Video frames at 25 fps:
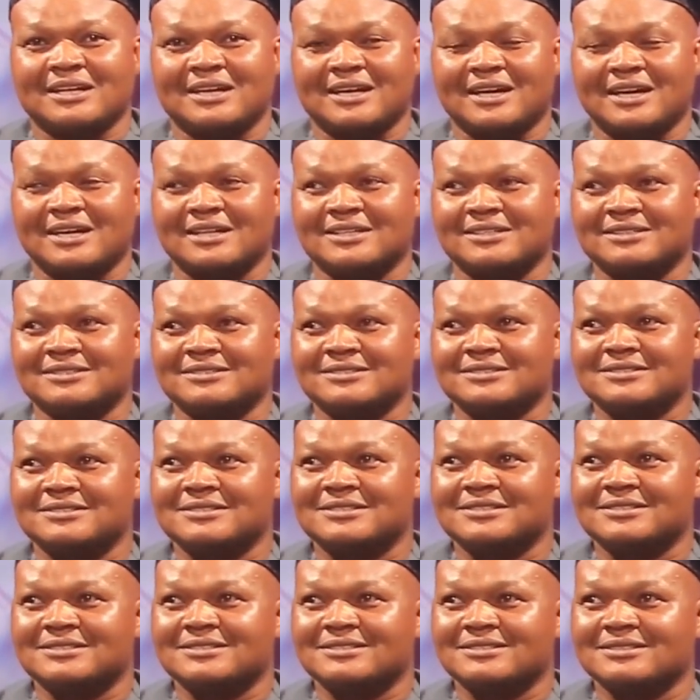and
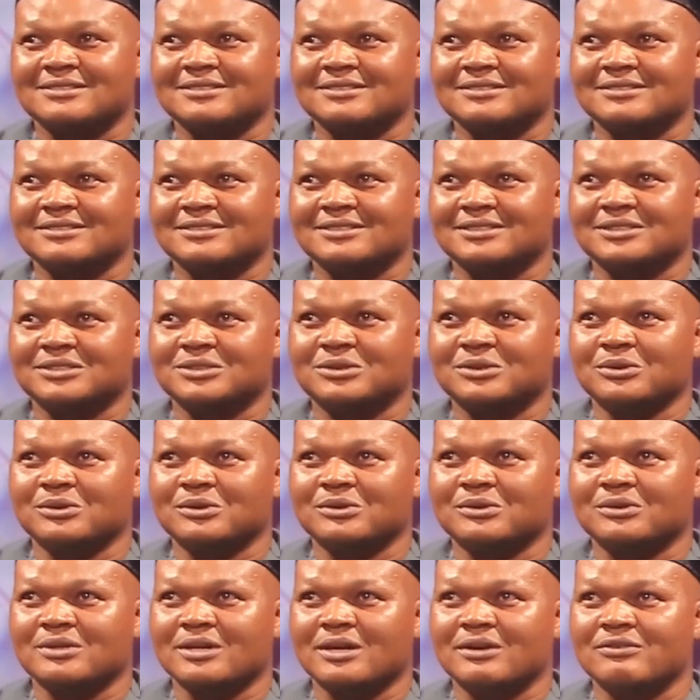
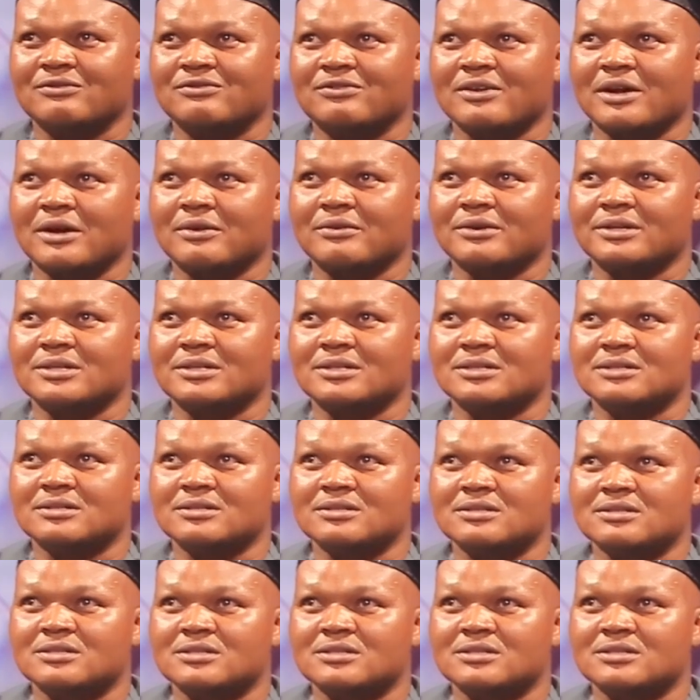a very